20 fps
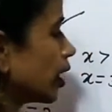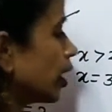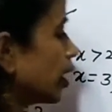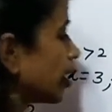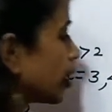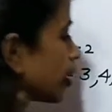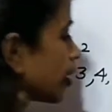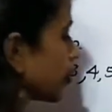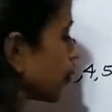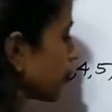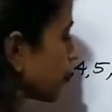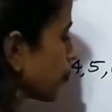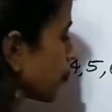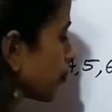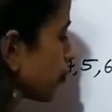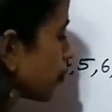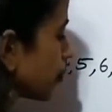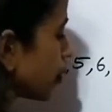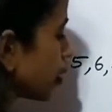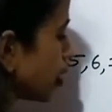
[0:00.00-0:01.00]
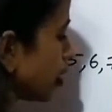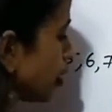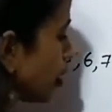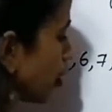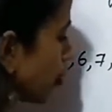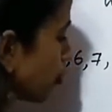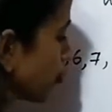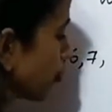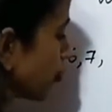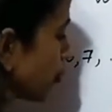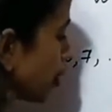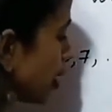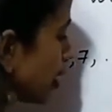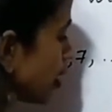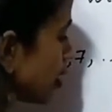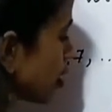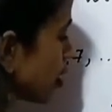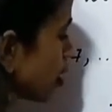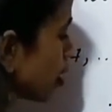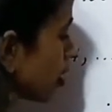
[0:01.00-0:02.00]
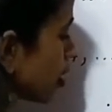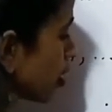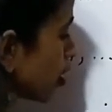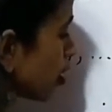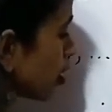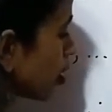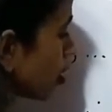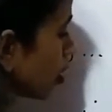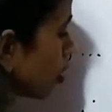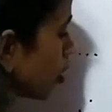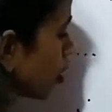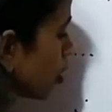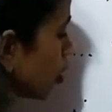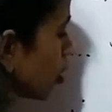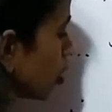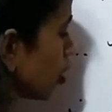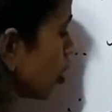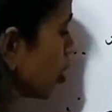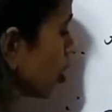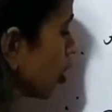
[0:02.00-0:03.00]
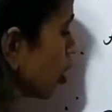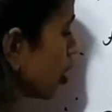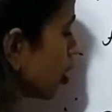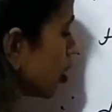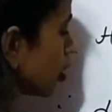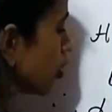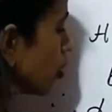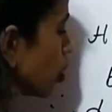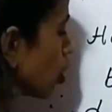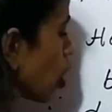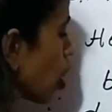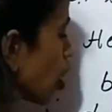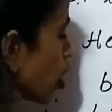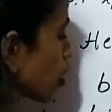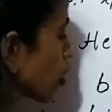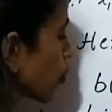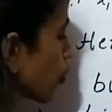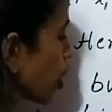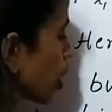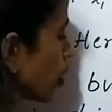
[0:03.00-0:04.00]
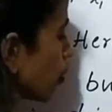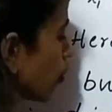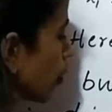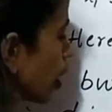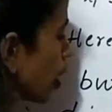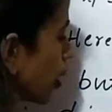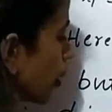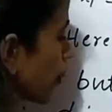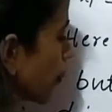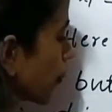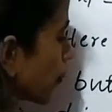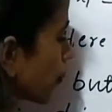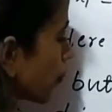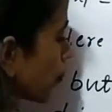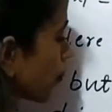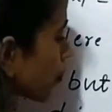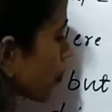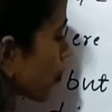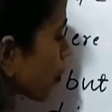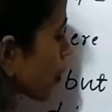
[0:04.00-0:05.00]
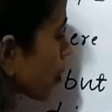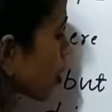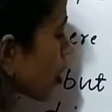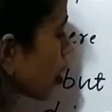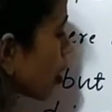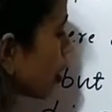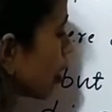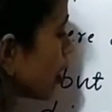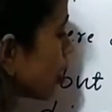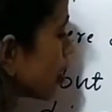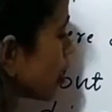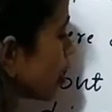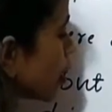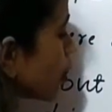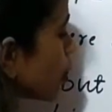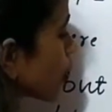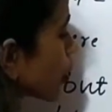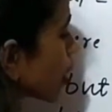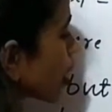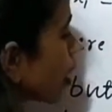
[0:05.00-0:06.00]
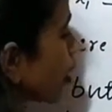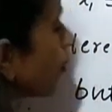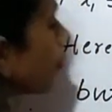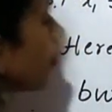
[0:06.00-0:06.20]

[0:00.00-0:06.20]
that f is not 1, 1. Is it okay?